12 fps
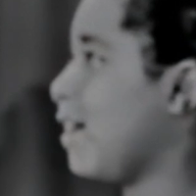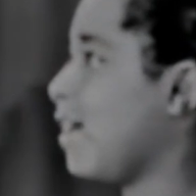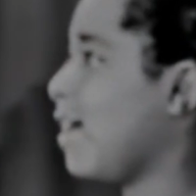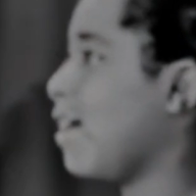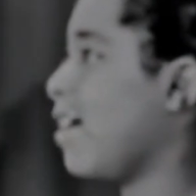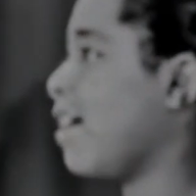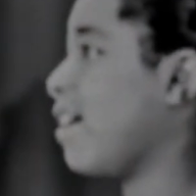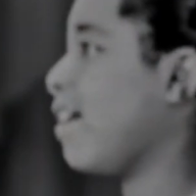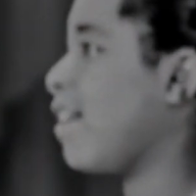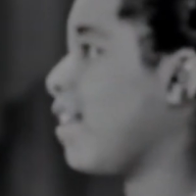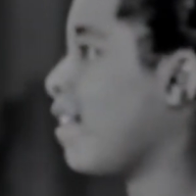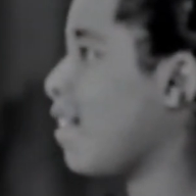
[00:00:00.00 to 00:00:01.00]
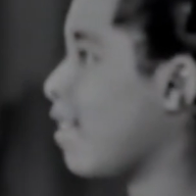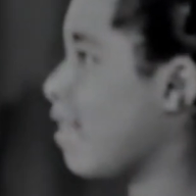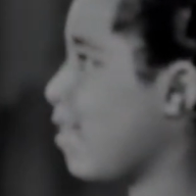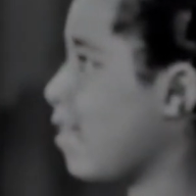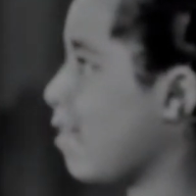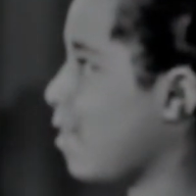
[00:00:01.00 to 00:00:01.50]

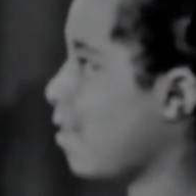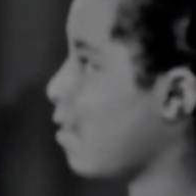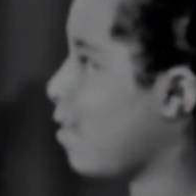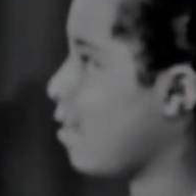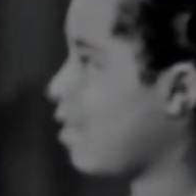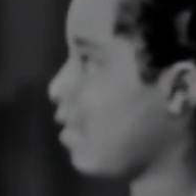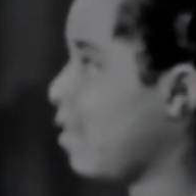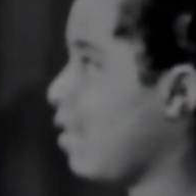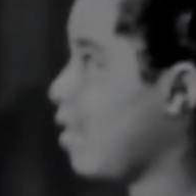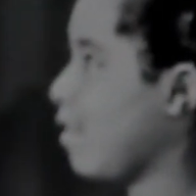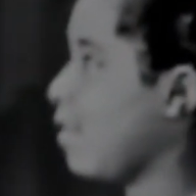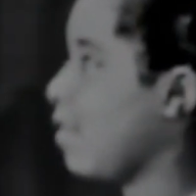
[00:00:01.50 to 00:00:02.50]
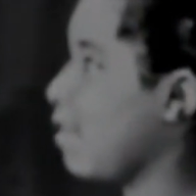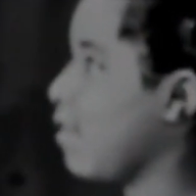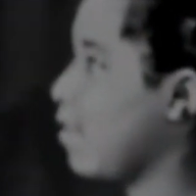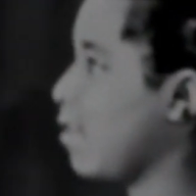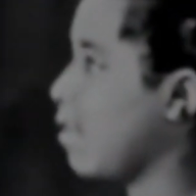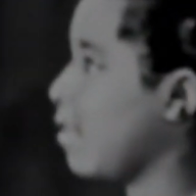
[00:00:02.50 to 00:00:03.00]

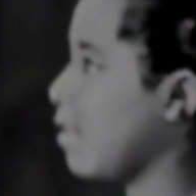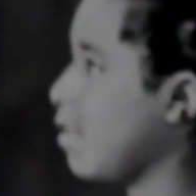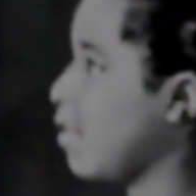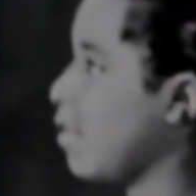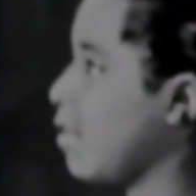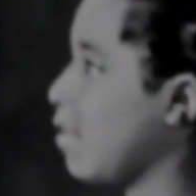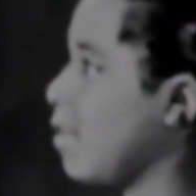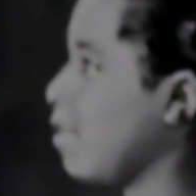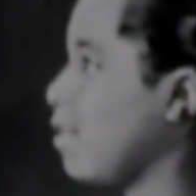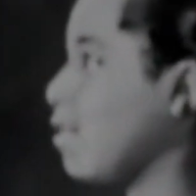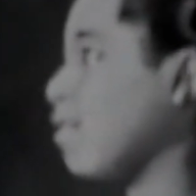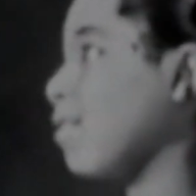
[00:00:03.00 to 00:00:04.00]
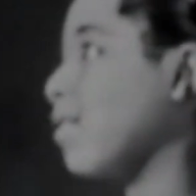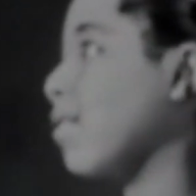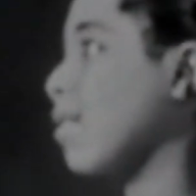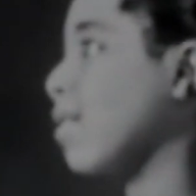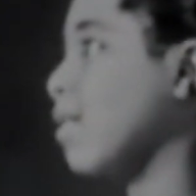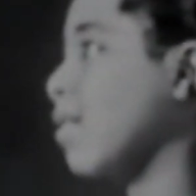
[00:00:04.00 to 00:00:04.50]

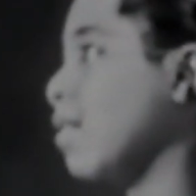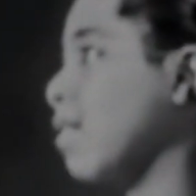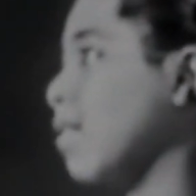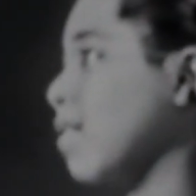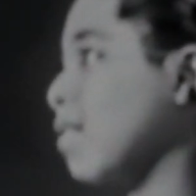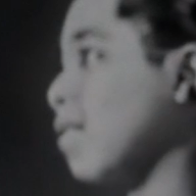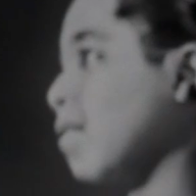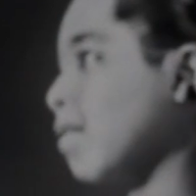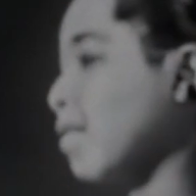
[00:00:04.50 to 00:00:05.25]
[no speech]